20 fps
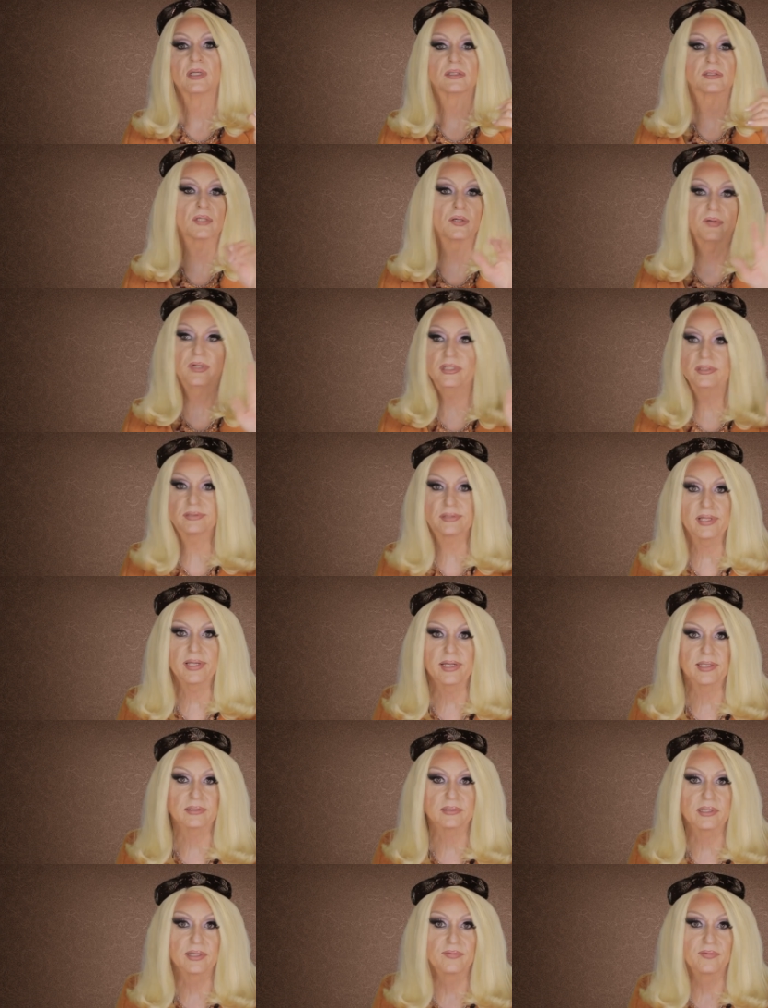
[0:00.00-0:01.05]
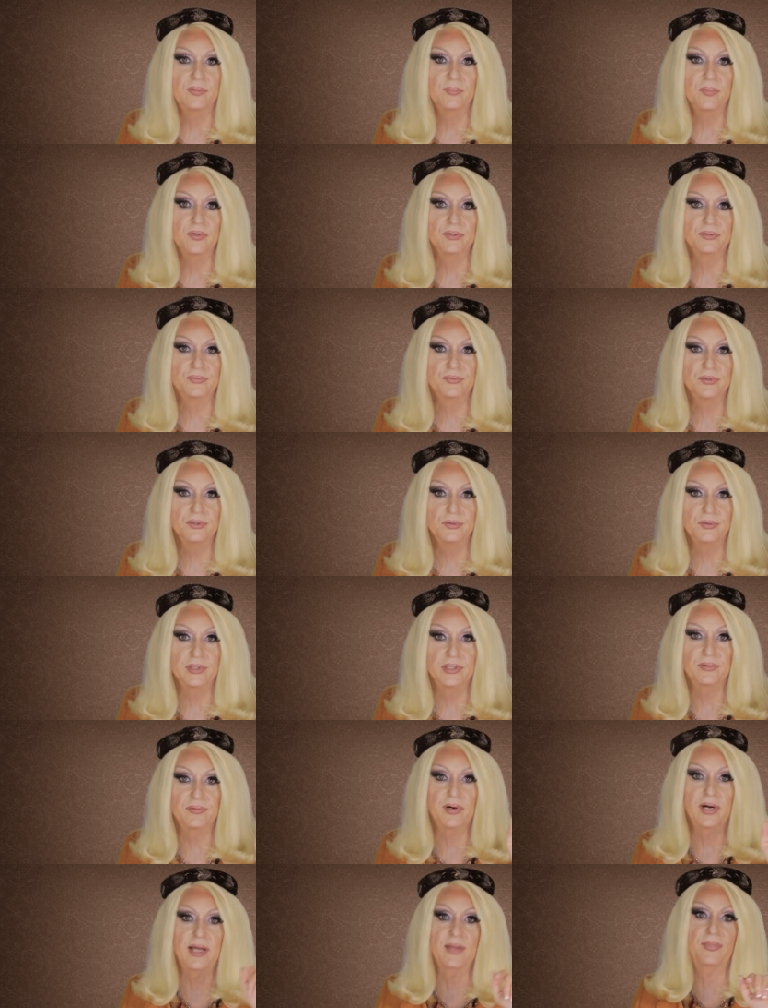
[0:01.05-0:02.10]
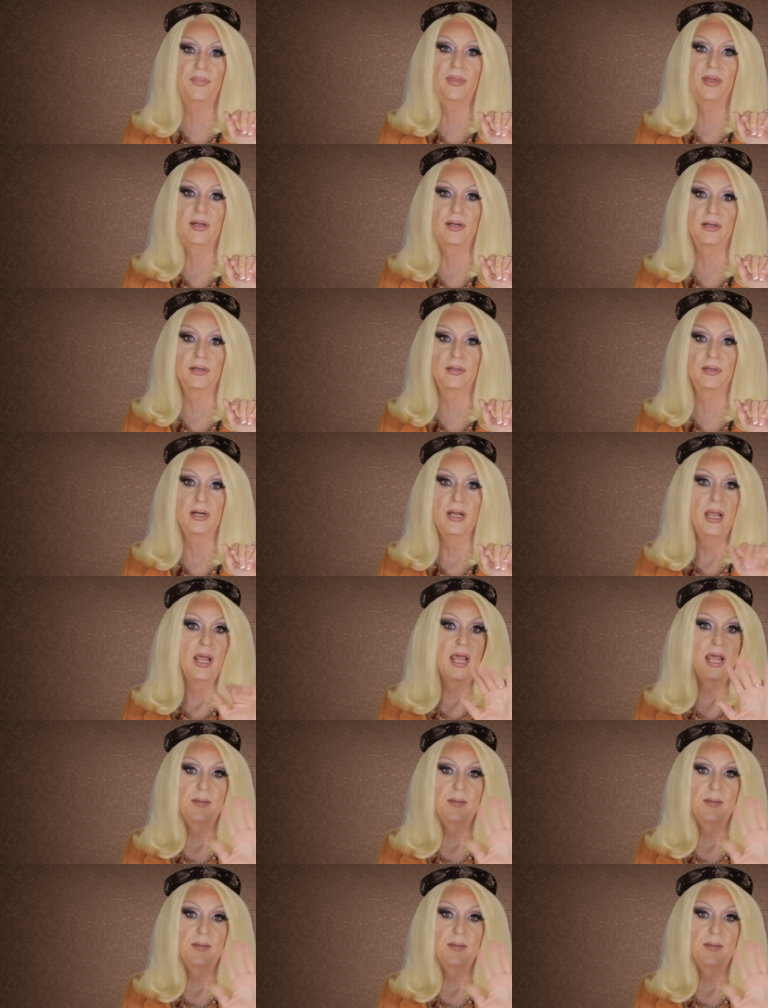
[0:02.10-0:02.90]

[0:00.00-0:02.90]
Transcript: So his Thanksgiving was ruined right there,